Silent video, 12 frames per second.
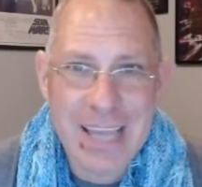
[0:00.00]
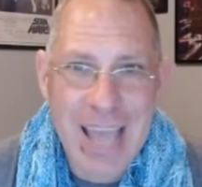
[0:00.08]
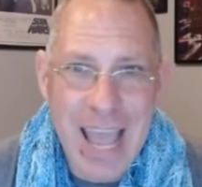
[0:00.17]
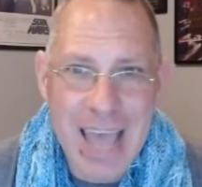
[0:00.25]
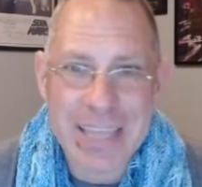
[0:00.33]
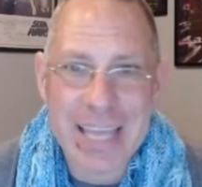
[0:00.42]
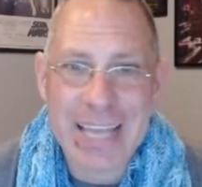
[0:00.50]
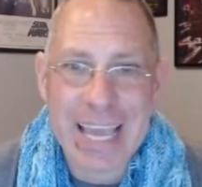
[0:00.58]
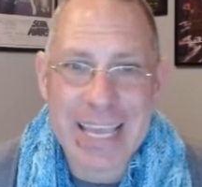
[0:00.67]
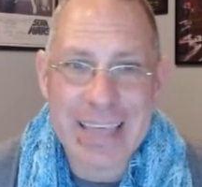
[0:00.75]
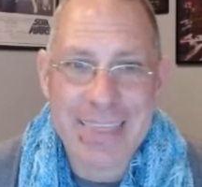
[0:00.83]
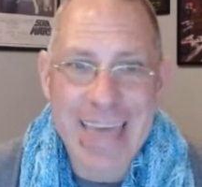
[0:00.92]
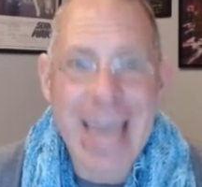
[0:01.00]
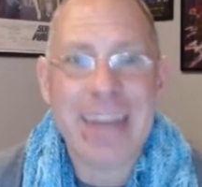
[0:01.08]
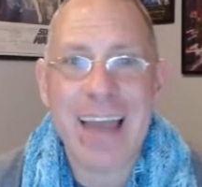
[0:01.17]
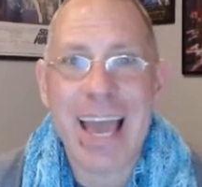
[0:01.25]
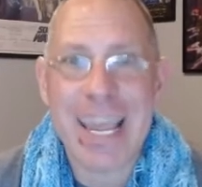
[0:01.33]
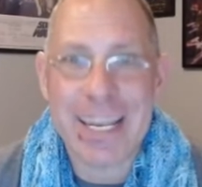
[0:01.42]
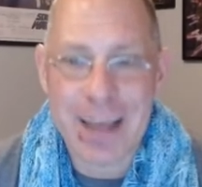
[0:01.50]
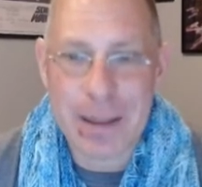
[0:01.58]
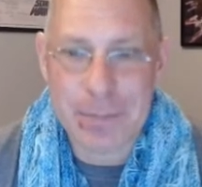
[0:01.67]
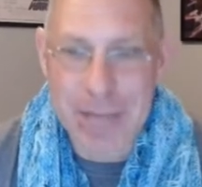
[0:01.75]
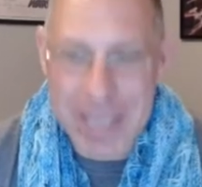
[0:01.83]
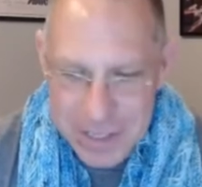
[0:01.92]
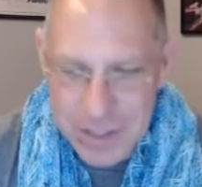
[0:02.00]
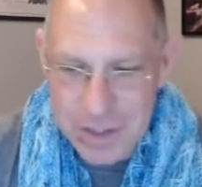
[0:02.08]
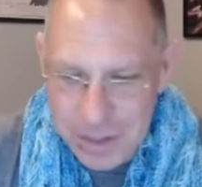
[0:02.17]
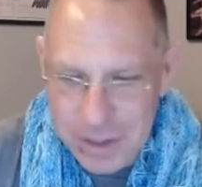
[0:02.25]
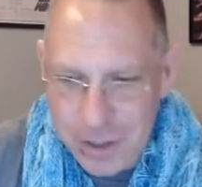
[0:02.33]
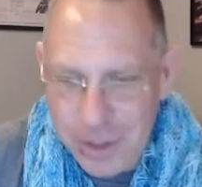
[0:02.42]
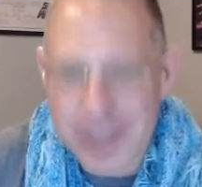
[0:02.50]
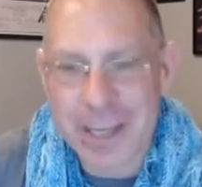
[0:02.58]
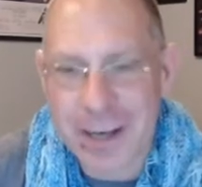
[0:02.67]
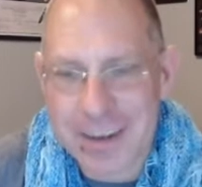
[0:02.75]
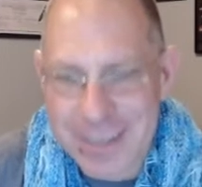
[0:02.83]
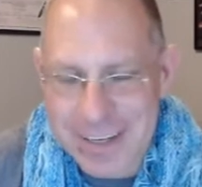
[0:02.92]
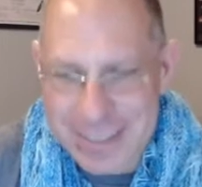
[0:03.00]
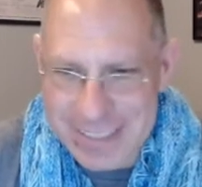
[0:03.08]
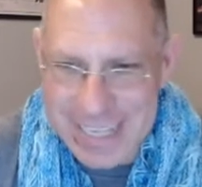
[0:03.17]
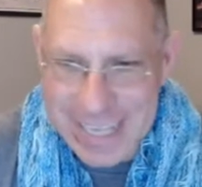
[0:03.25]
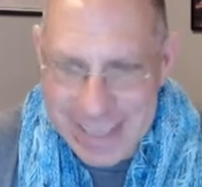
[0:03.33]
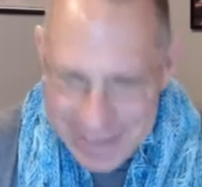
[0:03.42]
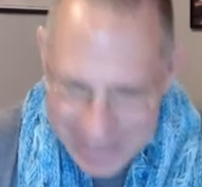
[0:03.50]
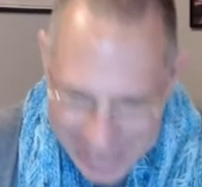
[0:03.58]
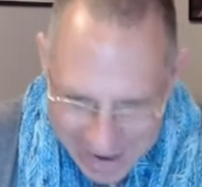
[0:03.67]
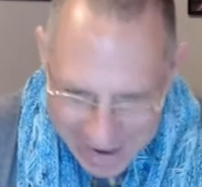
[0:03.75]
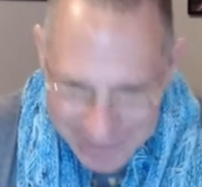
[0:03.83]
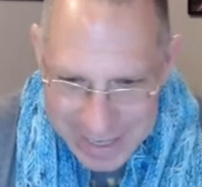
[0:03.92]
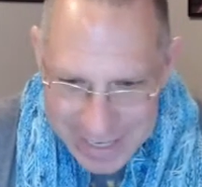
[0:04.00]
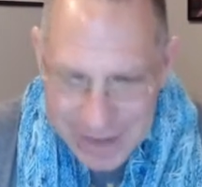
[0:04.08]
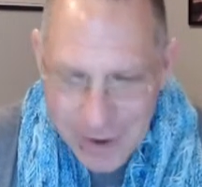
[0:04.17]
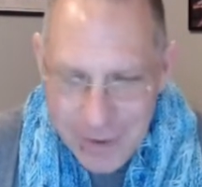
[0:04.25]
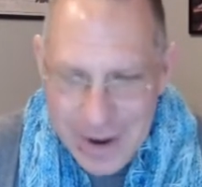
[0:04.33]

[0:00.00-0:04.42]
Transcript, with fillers: And then, like, that night, I'm, like, looking at, it's like, have they, you know,